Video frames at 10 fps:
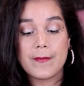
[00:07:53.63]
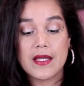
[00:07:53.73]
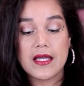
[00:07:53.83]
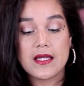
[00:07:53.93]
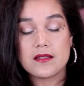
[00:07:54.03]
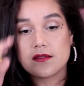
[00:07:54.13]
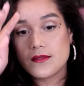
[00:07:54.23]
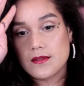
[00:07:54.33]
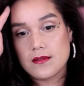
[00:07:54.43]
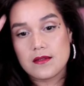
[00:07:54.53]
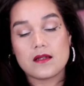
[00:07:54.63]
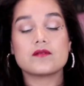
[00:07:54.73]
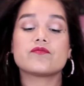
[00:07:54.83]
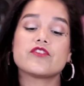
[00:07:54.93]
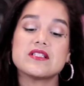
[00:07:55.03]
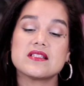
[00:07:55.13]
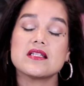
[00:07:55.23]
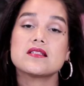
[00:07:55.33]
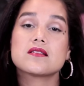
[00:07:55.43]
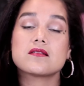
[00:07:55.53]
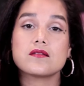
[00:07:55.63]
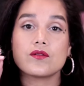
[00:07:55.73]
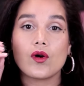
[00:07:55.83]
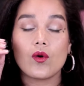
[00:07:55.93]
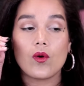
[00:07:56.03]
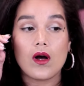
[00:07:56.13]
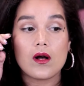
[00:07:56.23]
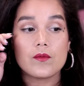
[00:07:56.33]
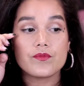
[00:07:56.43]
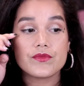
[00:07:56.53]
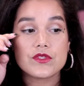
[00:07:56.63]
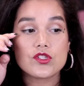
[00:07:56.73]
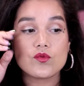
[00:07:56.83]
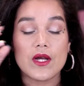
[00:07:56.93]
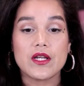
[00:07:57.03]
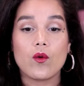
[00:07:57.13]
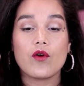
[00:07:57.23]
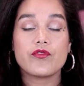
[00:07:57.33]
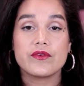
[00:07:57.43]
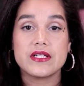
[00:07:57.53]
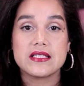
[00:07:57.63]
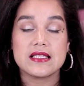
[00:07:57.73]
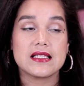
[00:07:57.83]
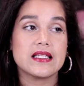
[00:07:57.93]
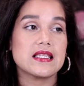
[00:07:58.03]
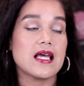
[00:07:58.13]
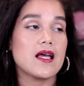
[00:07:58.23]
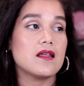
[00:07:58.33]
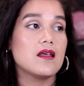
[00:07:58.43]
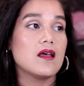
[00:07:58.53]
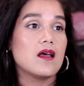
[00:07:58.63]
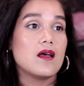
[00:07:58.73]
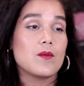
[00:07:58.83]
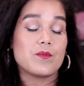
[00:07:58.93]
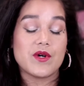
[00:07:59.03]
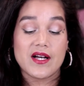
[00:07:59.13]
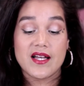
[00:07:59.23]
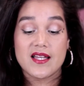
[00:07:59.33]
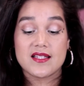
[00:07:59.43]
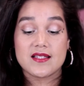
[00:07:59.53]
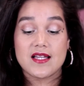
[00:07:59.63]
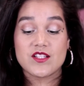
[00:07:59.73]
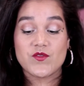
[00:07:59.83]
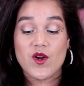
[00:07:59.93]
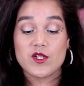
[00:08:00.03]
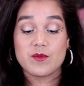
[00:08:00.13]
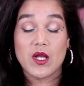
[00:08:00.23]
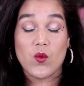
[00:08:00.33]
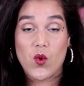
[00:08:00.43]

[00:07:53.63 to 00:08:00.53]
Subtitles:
It resists, you know, sweating off or anything like that, but as far as being